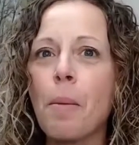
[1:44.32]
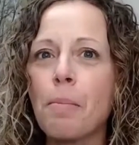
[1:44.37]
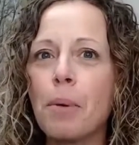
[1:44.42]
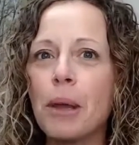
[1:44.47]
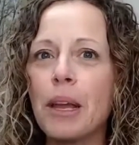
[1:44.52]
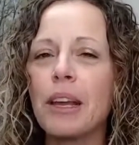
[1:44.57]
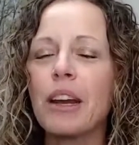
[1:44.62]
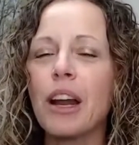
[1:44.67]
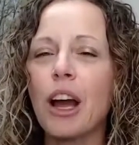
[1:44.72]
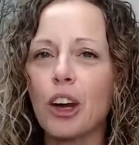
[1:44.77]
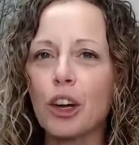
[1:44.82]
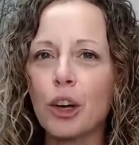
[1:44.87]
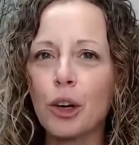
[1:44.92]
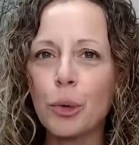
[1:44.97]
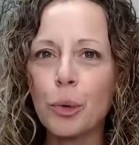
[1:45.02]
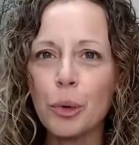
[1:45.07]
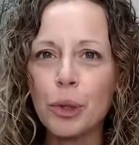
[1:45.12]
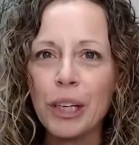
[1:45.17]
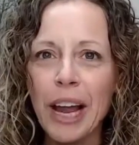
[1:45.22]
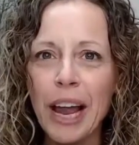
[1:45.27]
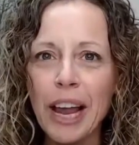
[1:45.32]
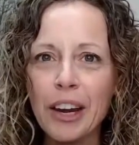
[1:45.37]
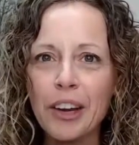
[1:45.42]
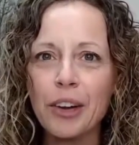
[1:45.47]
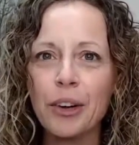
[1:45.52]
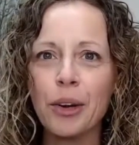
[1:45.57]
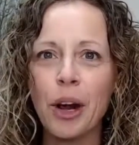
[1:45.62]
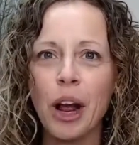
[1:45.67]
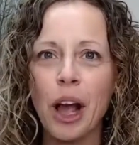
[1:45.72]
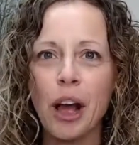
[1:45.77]
being a
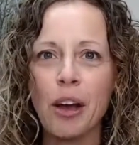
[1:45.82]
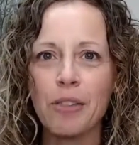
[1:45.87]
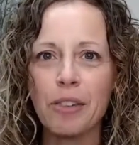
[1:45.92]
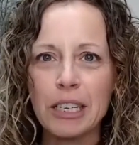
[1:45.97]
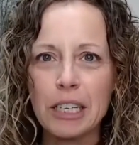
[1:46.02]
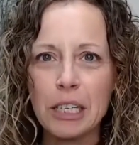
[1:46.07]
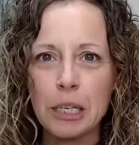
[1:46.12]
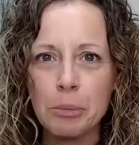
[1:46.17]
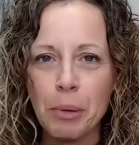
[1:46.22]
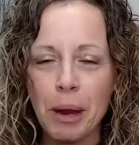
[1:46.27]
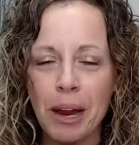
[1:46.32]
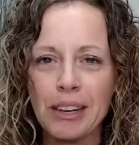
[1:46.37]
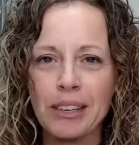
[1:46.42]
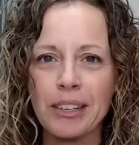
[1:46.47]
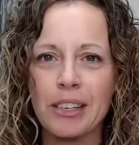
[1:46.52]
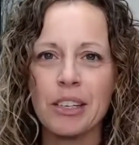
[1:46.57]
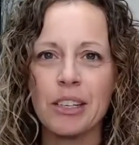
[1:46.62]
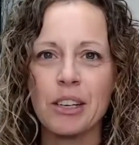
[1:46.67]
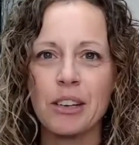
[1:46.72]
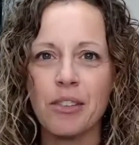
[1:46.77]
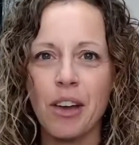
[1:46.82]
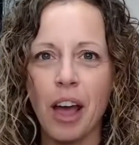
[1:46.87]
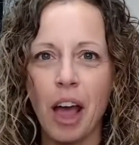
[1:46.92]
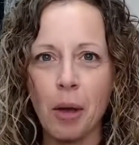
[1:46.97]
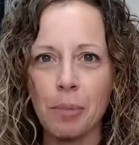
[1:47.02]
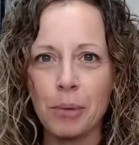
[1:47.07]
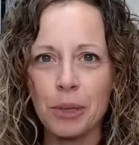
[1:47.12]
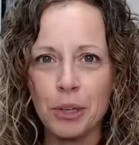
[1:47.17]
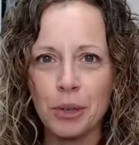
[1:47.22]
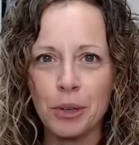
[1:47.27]
creator of expansive
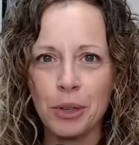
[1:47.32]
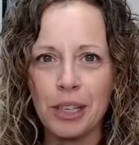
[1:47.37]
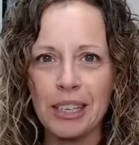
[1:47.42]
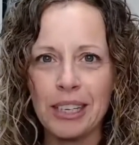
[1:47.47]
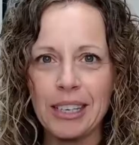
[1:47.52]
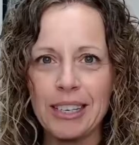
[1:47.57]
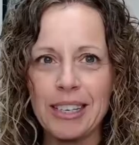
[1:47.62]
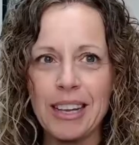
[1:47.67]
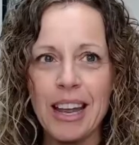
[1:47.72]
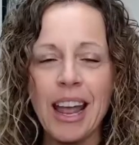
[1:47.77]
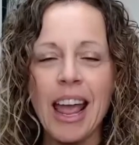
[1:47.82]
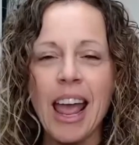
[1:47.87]
opportunities.